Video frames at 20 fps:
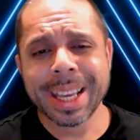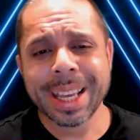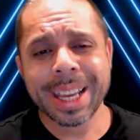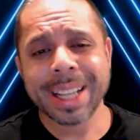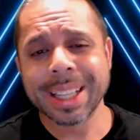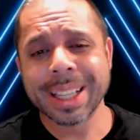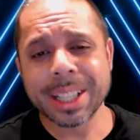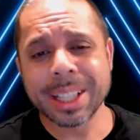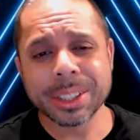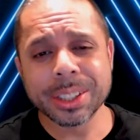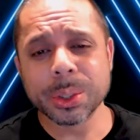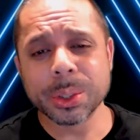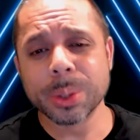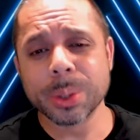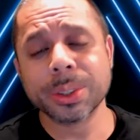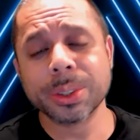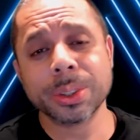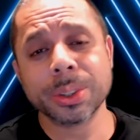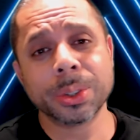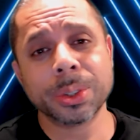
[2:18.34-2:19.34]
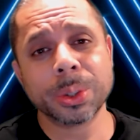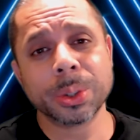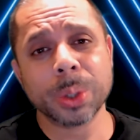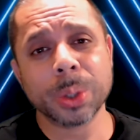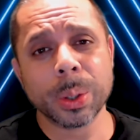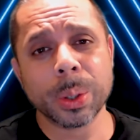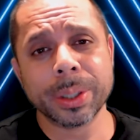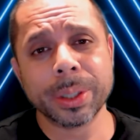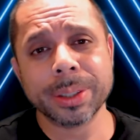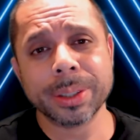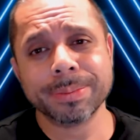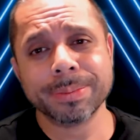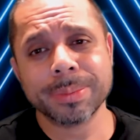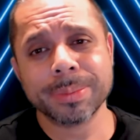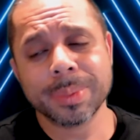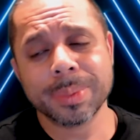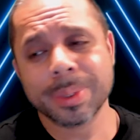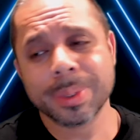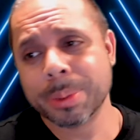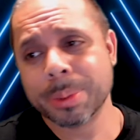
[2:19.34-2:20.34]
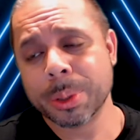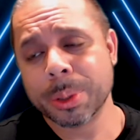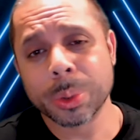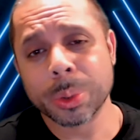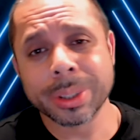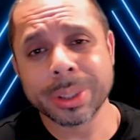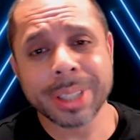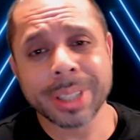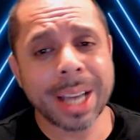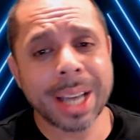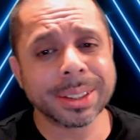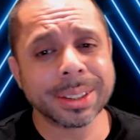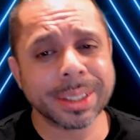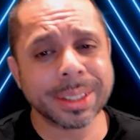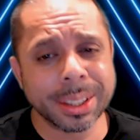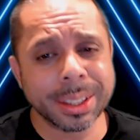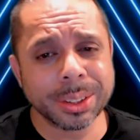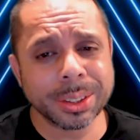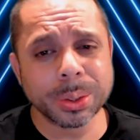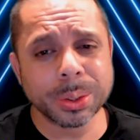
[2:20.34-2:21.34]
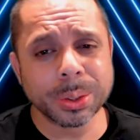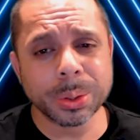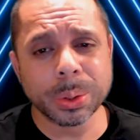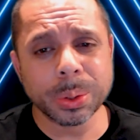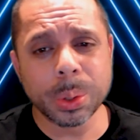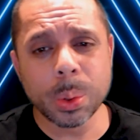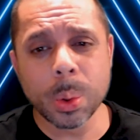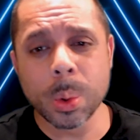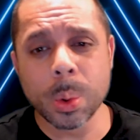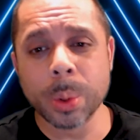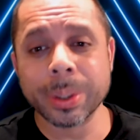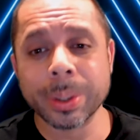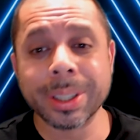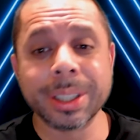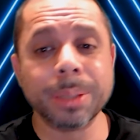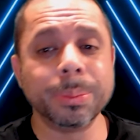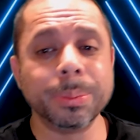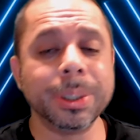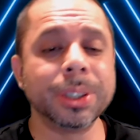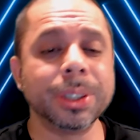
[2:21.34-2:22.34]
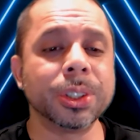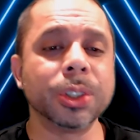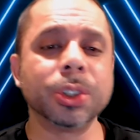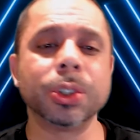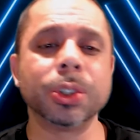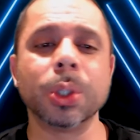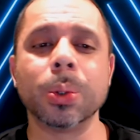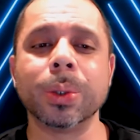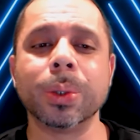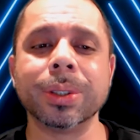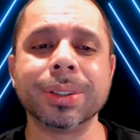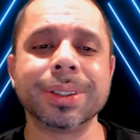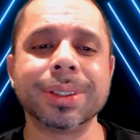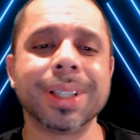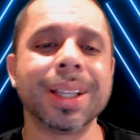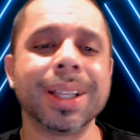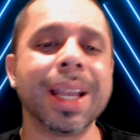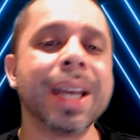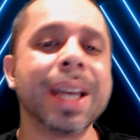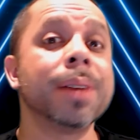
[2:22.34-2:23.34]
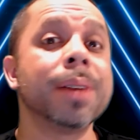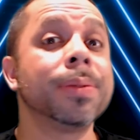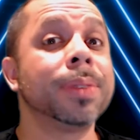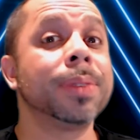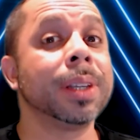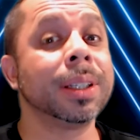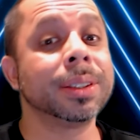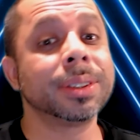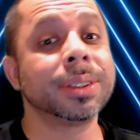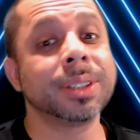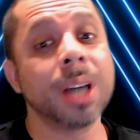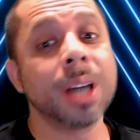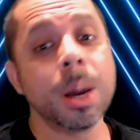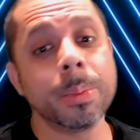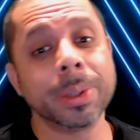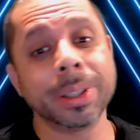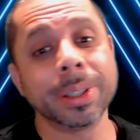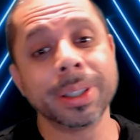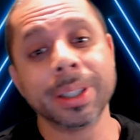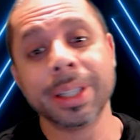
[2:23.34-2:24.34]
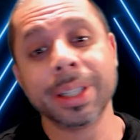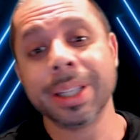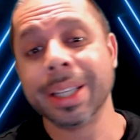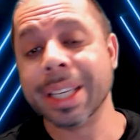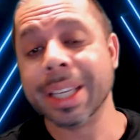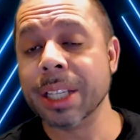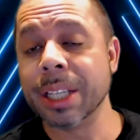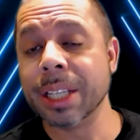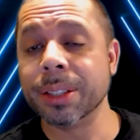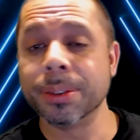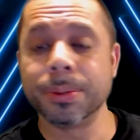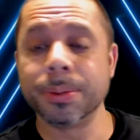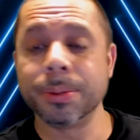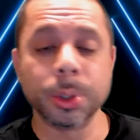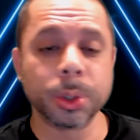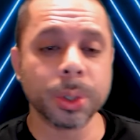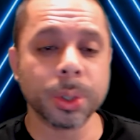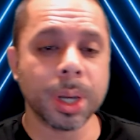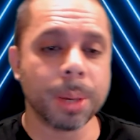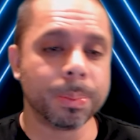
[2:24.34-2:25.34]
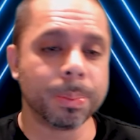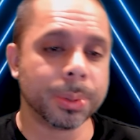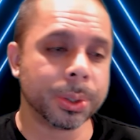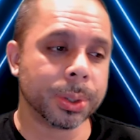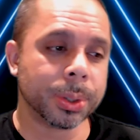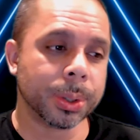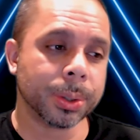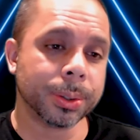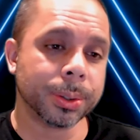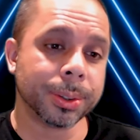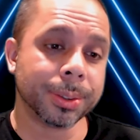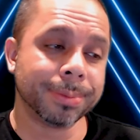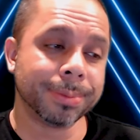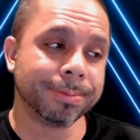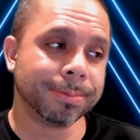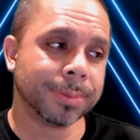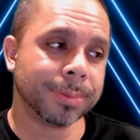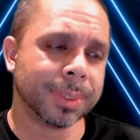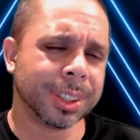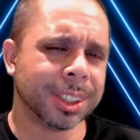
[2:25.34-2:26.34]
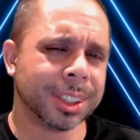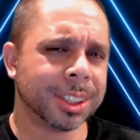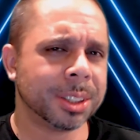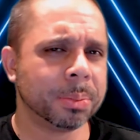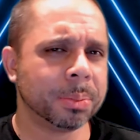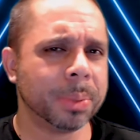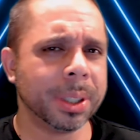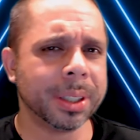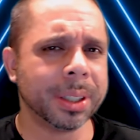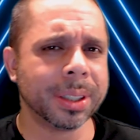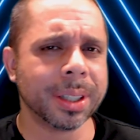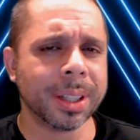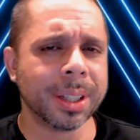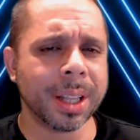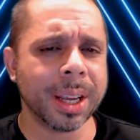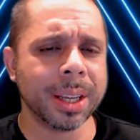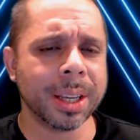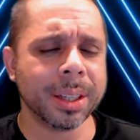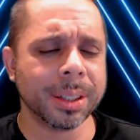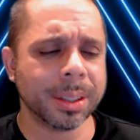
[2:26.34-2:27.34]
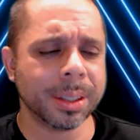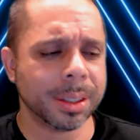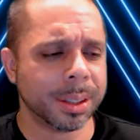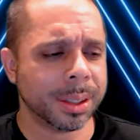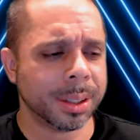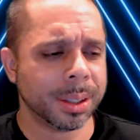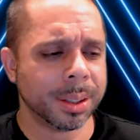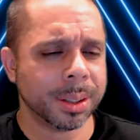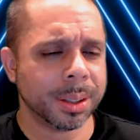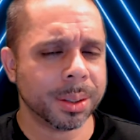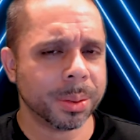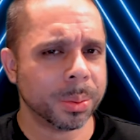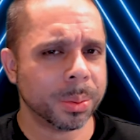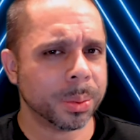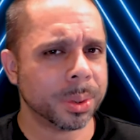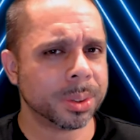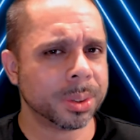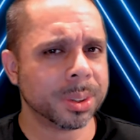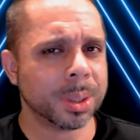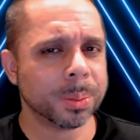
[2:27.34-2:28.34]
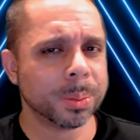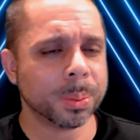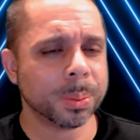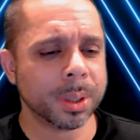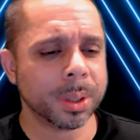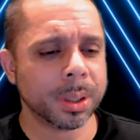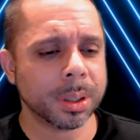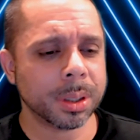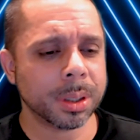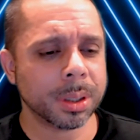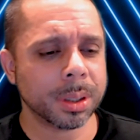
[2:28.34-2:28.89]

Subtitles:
A lot of stories into the story. Was it accidental, or did they mean to show us the light of things coming in future episodes? Speaking of light, what's up with?